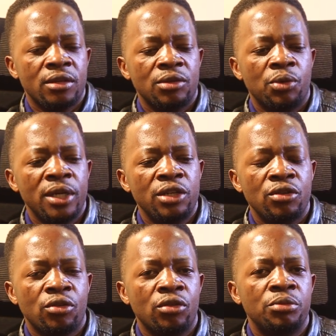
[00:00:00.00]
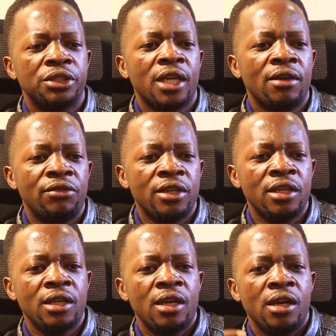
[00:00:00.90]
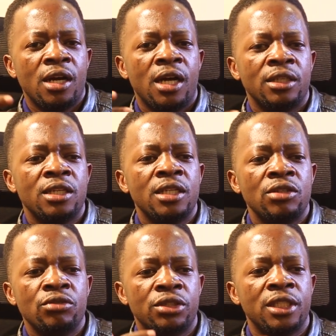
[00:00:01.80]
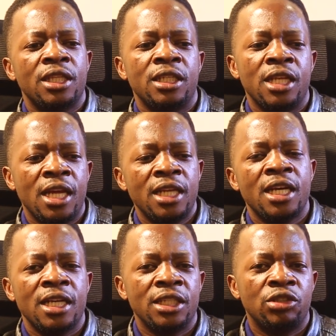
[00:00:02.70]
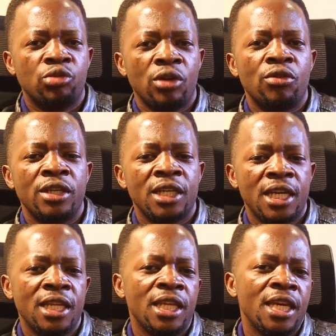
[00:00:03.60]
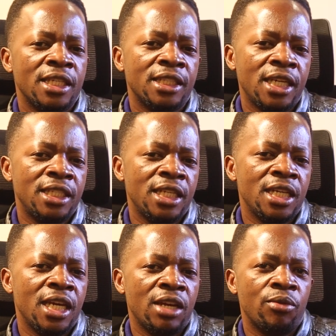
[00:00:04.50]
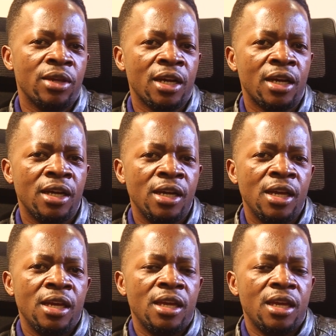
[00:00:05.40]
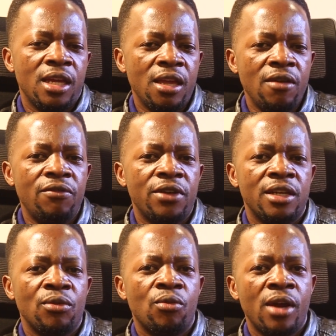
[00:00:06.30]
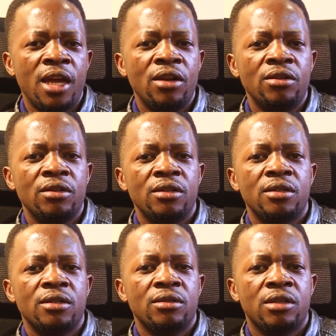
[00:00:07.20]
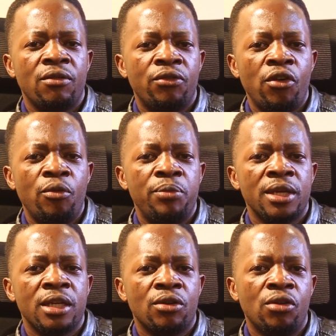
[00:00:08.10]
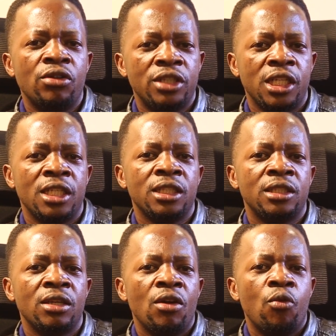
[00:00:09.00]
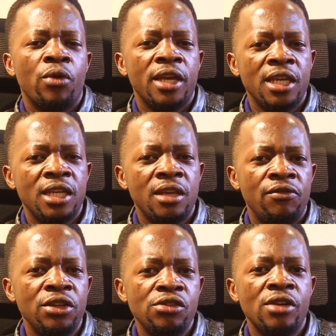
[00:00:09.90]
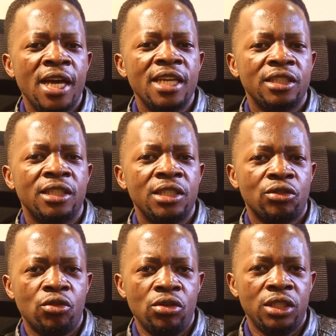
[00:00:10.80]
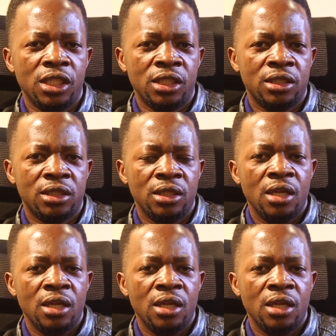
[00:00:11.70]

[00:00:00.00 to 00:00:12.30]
when you're observing, and then you see that the learner is struggling in a certain area. Even while developing content, we individualize this content.